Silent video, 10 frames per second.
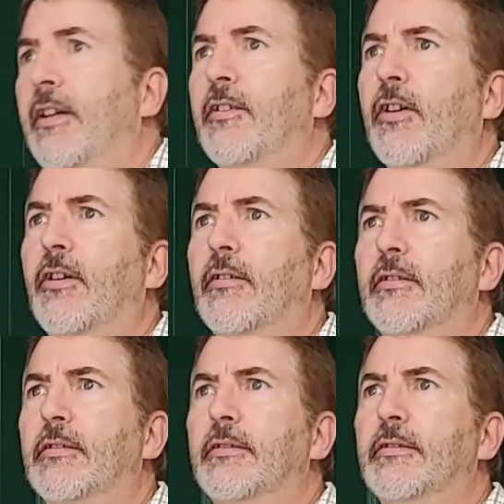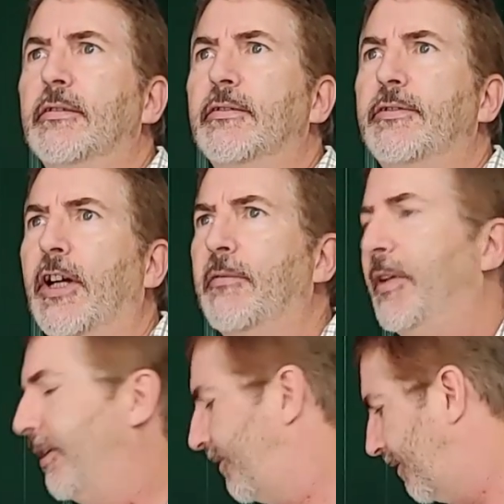so 5
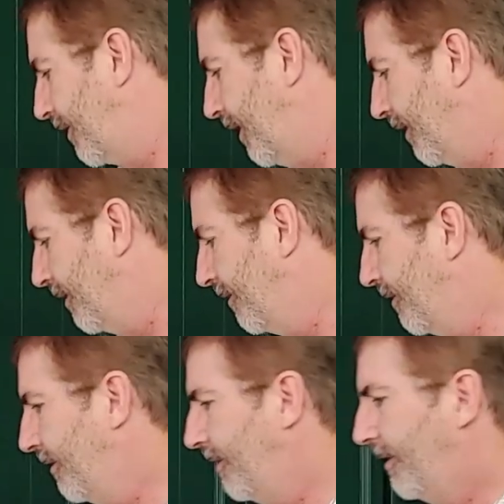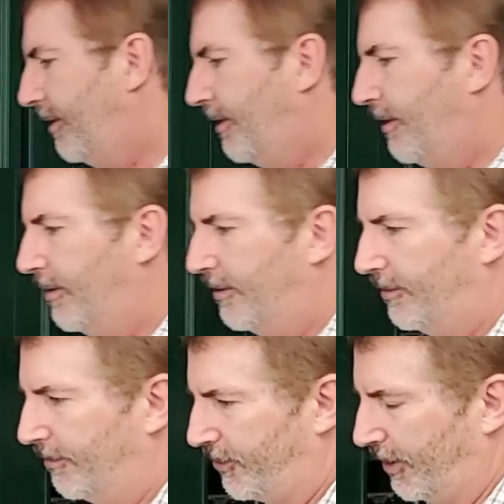minutes, okay.
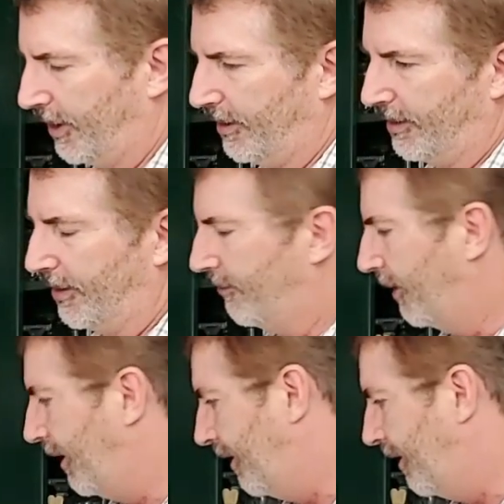So shut it, let it drain.